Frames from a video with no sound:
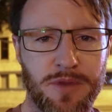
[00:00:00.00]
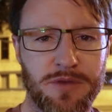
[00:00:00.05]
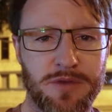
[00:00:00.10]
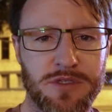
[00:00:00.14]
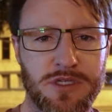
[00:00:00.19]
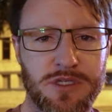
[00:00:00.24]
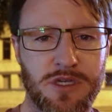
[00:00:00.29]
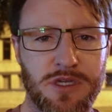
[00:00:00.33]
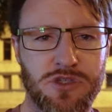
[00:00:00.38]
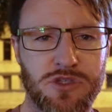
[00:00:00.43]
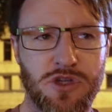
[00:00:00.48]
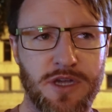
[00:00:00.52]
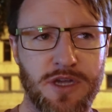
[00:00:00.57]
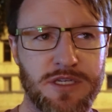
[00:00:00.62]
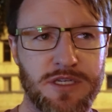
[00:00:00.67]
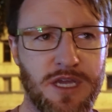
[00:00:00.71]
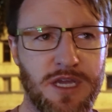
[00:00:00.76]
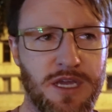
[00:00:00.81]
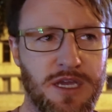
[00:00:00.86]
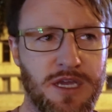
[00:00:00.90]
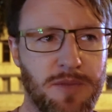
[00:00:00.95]
just going to try and
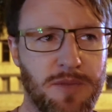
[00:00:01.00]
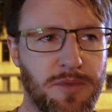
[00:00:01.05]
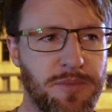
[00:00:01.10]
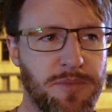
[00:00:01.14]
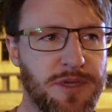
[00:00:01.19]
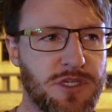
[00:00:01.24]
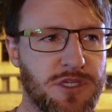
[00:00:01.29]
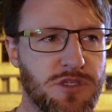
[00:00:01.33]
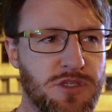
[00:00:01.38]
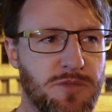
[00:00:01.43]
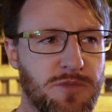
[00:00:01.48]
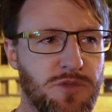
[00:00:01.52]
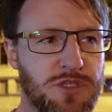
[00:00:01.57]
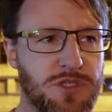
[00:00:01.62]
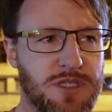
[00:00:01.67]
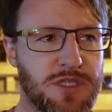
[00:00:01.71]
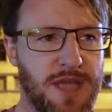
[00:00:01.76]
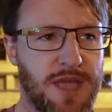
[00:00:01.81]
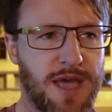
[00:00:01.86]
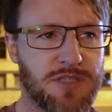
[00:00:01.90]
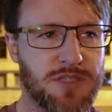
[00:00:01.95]
take a couple of pictures. I'm using
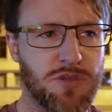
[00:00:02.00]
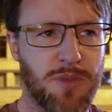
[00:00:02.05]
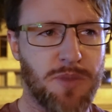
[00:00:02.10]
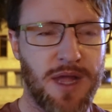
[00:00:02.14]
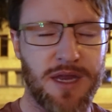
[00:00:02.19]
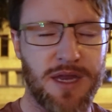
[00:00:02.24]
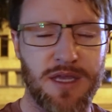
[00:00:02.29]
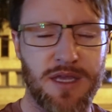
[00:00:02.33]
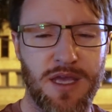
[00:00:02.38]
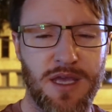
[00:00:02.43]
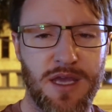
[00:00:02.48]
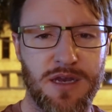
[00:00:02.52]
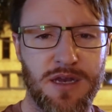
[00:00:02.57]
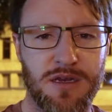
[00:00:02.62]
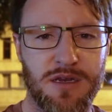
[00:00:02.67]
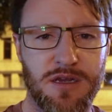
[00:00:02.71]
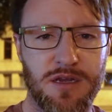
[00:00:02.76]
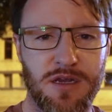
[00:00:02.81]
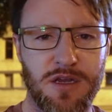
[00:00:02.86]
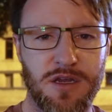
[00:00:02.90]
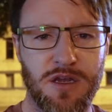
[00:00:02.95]
the Hasselblad again.
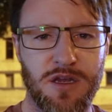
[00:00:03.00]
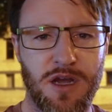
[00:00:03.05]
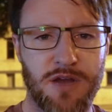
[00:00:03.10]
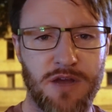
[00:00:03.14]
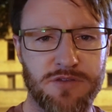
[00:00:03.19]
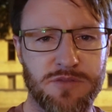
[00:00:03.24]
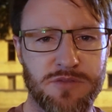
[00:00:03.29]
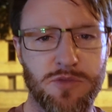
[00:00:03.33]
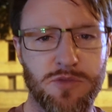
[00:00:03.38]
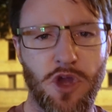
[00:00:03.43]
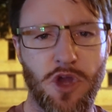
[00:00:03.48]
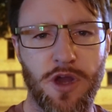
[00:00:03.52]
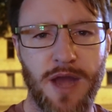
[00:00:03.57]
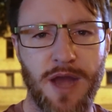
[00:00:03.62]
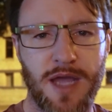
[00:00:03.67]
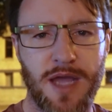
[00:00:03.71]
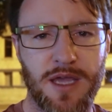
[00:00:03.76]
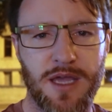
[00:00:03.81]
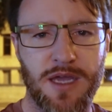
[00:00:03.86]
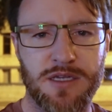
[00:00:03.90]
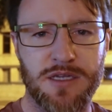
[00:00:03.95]
I've got some Kodak
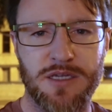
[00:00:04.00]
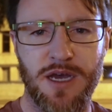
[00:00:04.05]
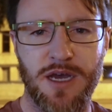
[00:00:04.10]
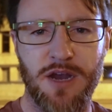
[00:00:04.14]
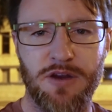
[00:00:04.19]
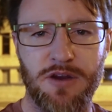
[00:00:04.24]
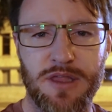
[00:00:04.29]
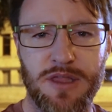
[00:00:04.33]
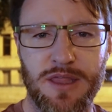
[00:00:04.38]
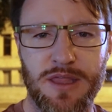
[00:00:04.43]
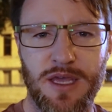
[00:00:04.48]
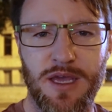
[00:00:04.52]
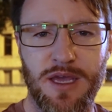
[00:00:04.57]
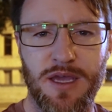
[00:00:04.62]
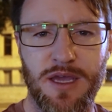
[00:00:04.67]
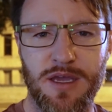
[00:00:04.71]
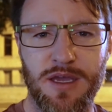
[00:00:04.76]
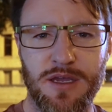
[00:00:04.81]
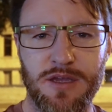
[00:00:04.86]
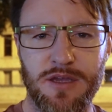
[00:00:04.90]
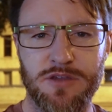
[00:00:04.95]
Ektar in there,
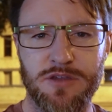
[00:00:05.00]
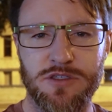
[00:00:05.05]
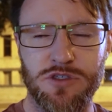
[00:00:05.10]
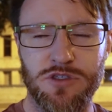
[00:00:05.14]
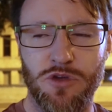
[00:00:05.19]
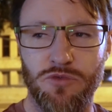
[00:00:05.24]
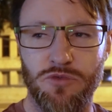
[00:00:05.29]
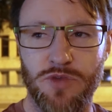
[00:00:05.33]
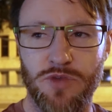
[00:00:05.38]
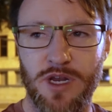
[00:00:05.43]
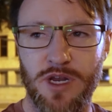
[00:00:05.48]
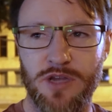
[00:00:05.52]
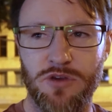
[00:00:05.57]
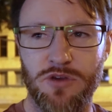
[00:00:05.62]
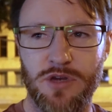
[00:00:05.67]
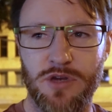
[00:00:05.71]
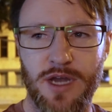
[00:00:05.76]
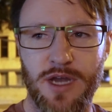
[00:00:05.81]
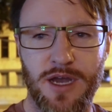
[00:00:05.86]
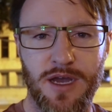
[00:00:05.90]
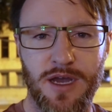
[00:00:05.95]
which has got really good
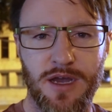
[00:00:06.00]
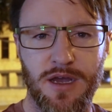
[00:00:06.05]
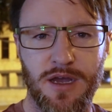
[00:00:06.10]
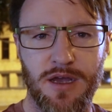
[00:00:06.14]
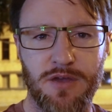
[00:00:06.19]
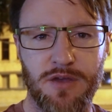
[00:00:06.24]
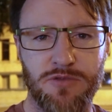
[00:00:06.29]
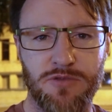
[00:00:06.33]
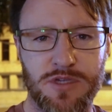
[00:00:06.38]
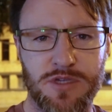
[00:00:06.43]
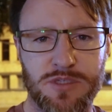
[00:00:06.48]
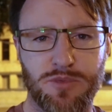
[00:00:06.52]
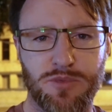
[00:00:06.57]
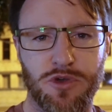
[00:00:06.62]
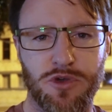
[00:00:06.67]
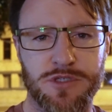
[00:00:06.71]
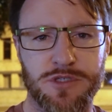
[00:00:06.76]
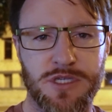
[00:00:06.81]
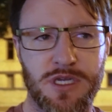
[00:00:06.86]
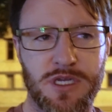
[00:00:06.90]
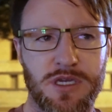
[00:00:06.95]

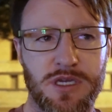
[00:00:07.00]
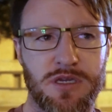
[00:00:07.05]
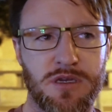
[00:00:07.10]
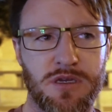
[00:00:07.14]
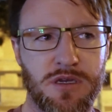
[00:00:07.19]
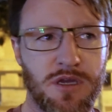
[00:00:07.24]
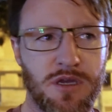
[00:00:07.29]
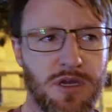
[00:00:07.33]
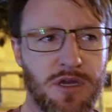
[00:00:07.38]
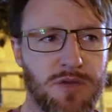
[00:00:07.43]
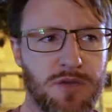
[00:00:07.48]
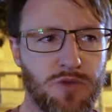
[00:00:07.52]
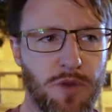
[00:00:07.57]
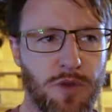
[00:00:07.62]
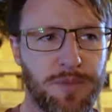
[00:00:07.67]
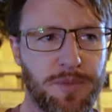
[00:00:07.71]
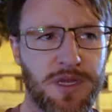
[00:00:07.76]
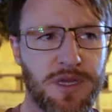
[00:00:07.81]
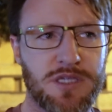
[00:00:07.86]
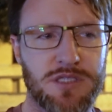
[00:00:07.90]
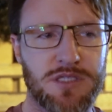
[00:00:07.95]
reciprocity
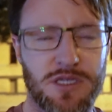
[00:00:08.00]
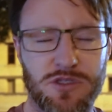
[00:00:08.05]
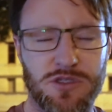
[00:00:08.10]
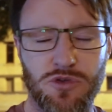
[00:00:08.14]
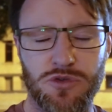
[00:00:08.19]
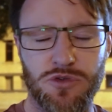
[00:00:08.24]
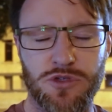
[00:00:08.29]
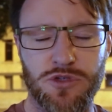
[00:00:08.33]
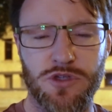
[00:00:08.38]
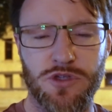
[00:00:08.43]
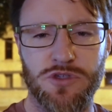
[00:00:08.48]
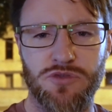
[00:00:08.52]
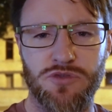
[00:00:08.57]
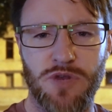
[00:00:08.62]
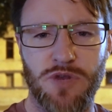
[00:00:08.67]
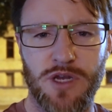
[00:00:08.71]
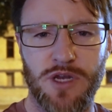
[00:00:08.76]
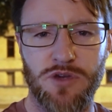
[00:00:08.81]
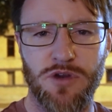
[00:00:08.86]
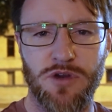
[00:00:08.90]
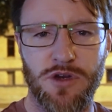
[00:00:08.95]
properties, and it's also just really
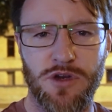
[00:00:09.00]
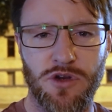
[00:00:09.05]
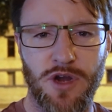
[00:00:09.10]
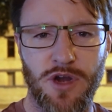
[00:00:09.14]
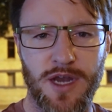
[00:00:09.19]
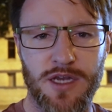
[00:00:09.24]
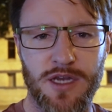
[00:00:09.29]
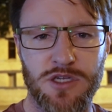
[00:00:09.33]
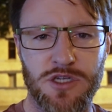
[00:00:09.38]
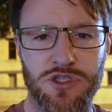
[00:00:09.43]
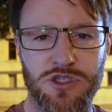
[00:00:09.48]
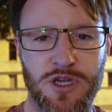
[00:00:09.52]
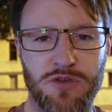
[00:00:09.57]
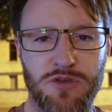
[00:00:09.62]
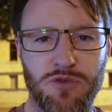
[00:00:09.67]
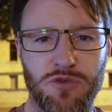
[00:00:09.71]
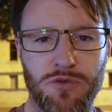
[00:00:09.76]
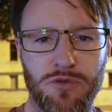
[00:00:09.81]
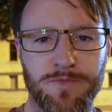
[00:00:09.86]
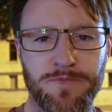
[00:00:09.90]
good at night in general.